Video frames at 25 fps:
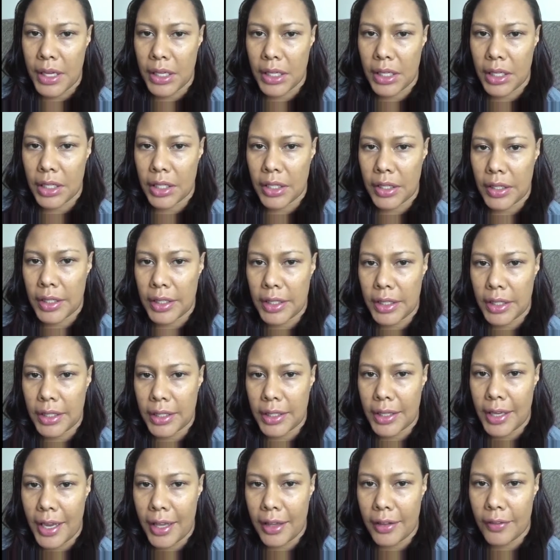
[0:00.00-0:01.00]
here in
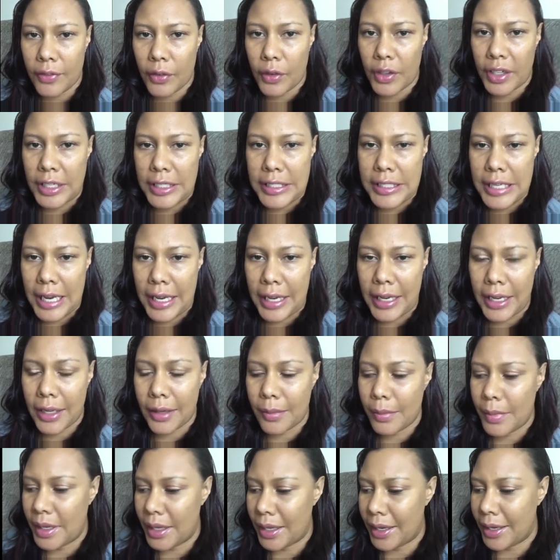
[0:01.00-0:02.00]
California
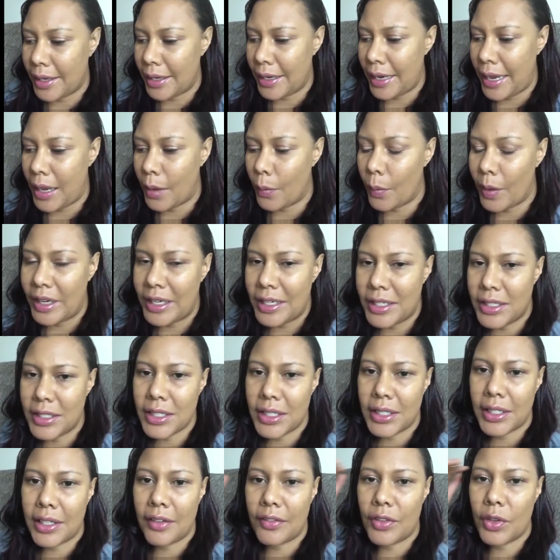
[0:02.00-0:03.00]
time, and I wanted to
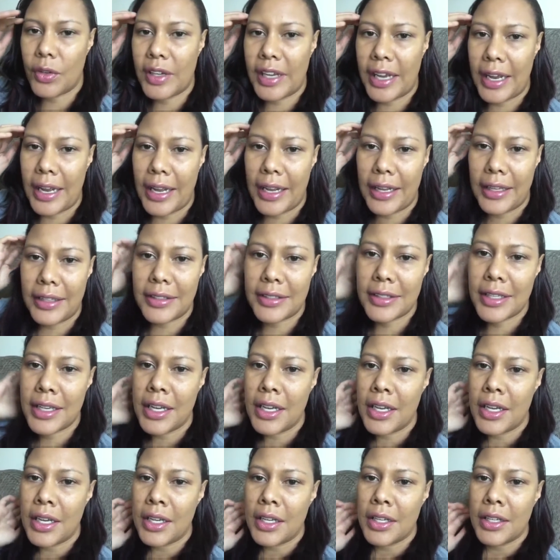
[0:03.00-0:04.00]
give you guys
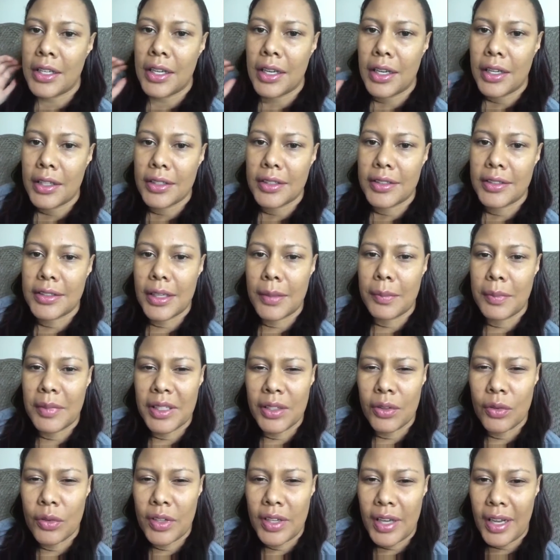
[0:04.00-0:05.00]
some
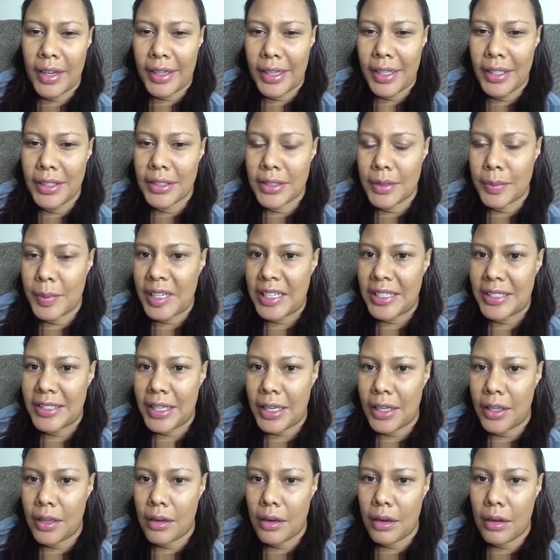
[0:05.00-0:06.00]
little nuggets because I
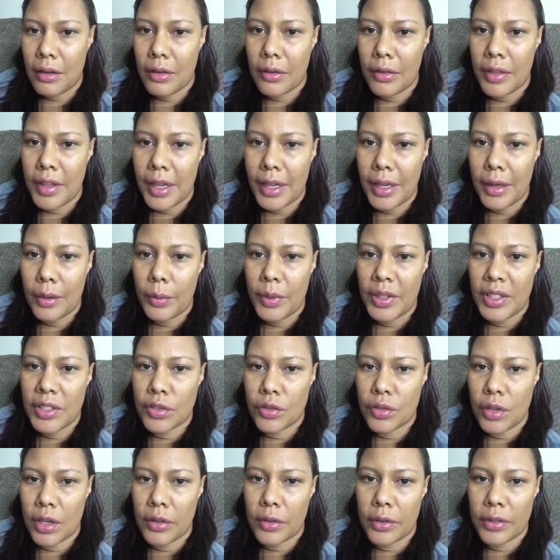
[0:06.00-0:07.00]
know that we
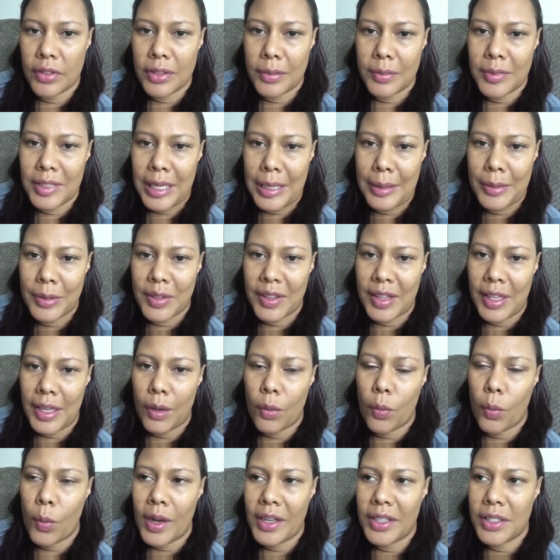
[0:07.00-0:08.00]
struggle sometimes with like
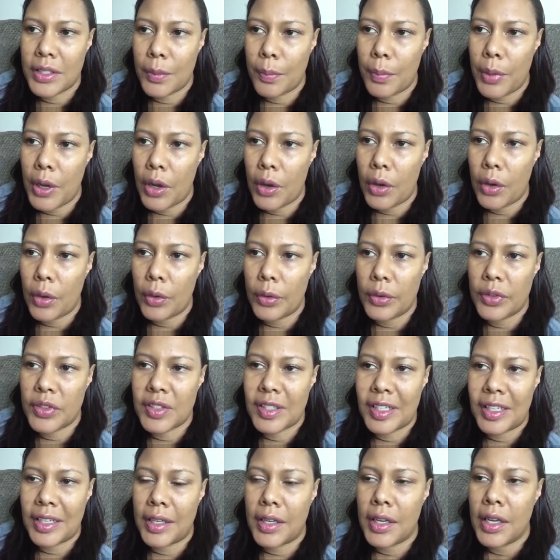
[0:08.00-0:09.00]
what to post,
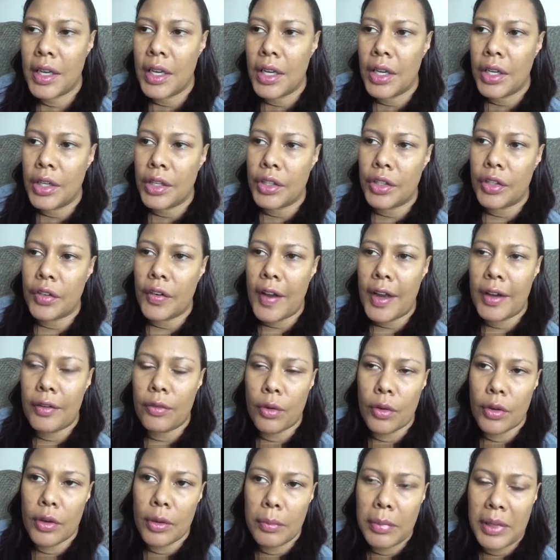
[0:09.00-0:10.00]
and I
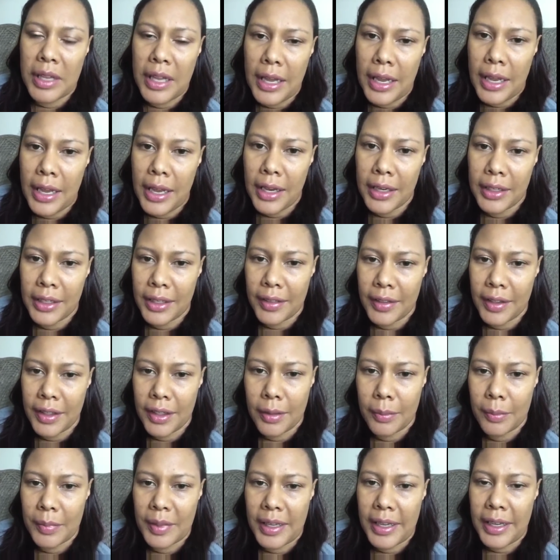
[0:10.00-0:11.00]
wrote a blog and then
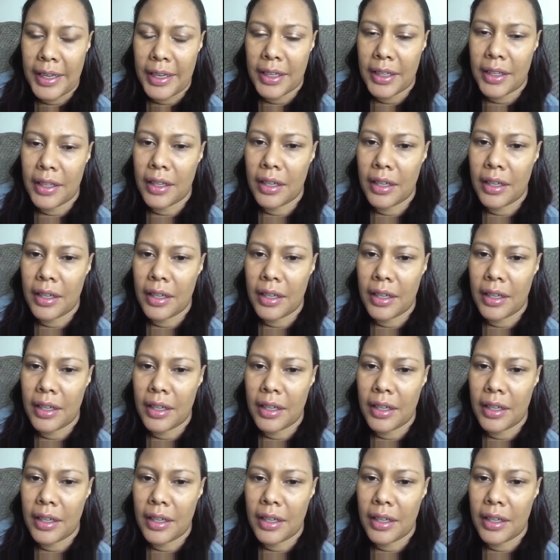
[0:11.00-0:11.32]
I'm like,